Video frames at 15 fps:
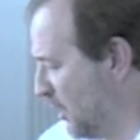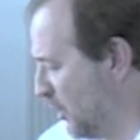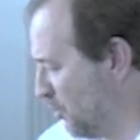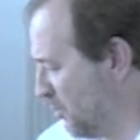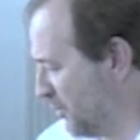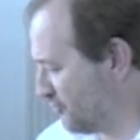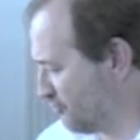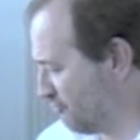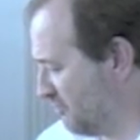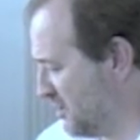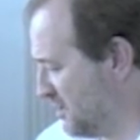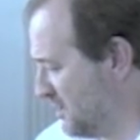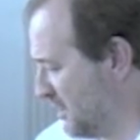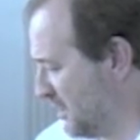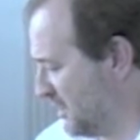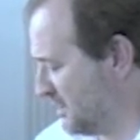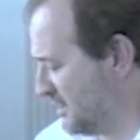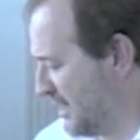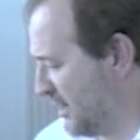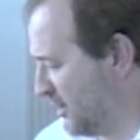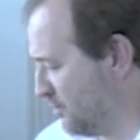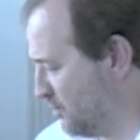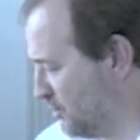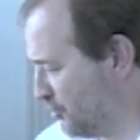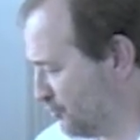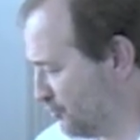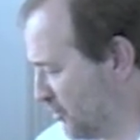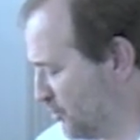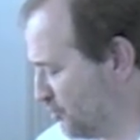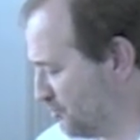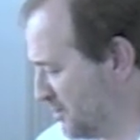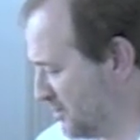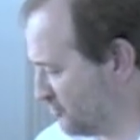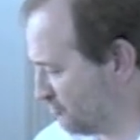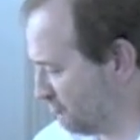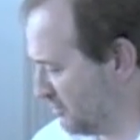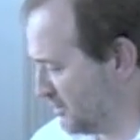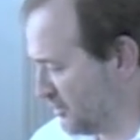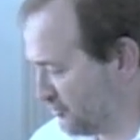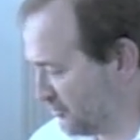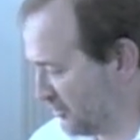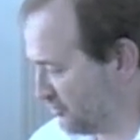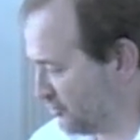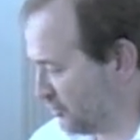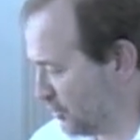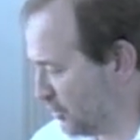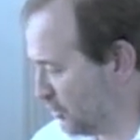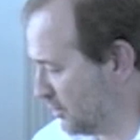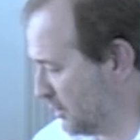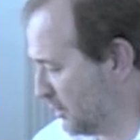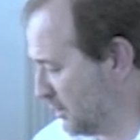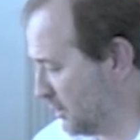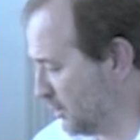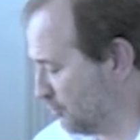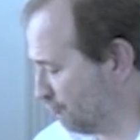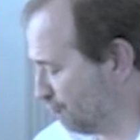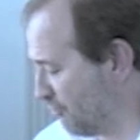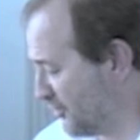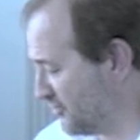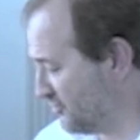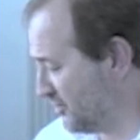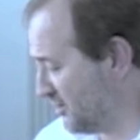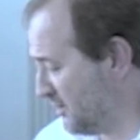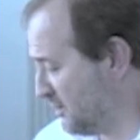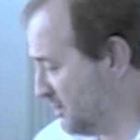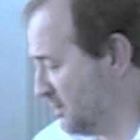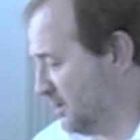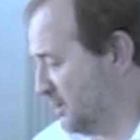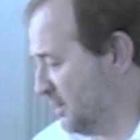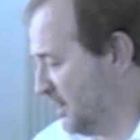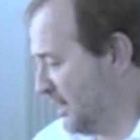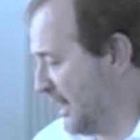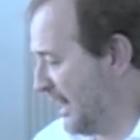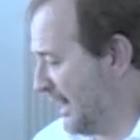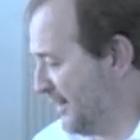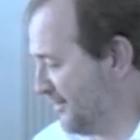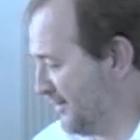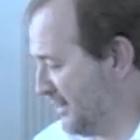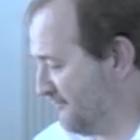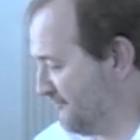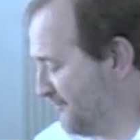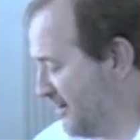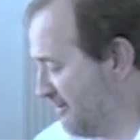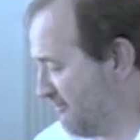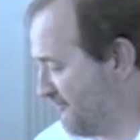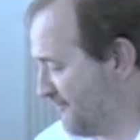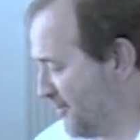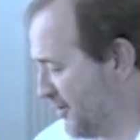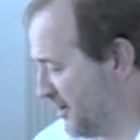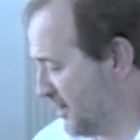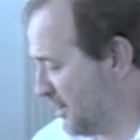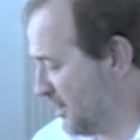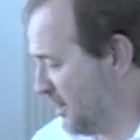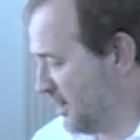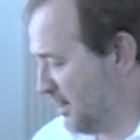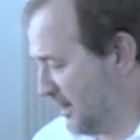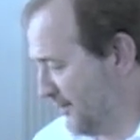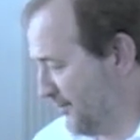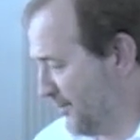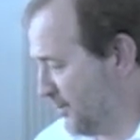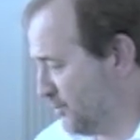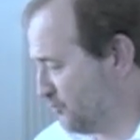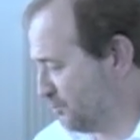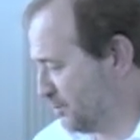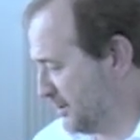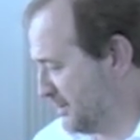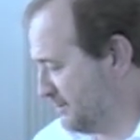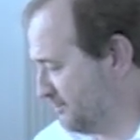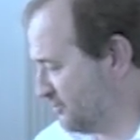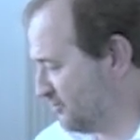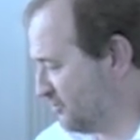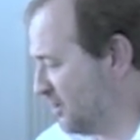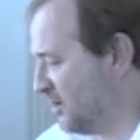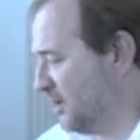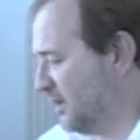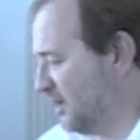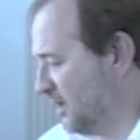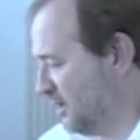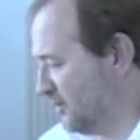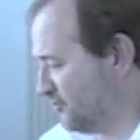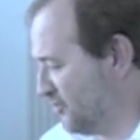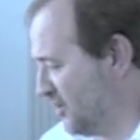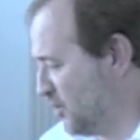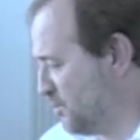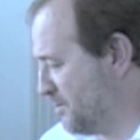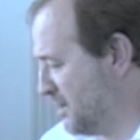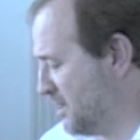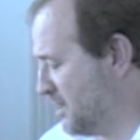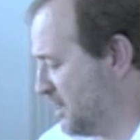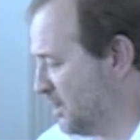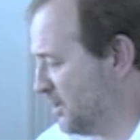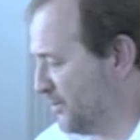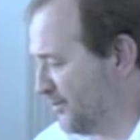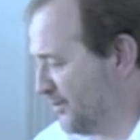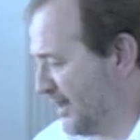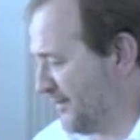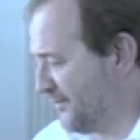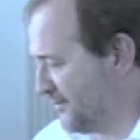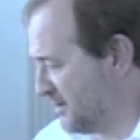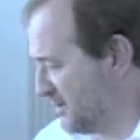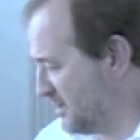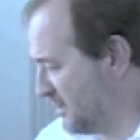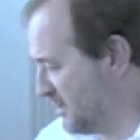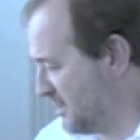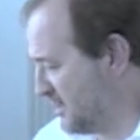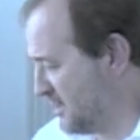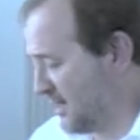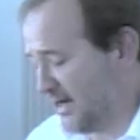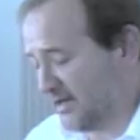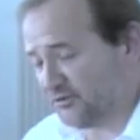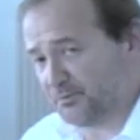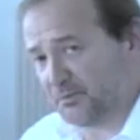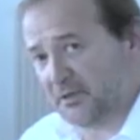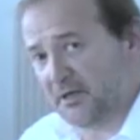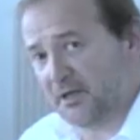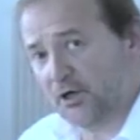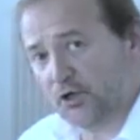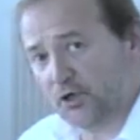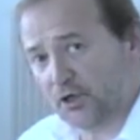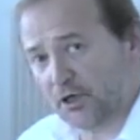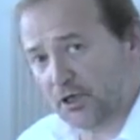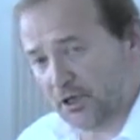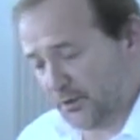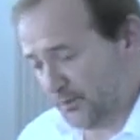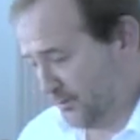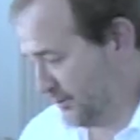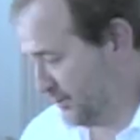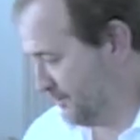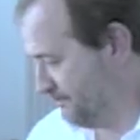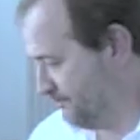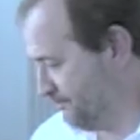On my screen, it now shows me a screen that says uh, writing and then verifying, and those bleeps uh, tell me that the key has been cloned.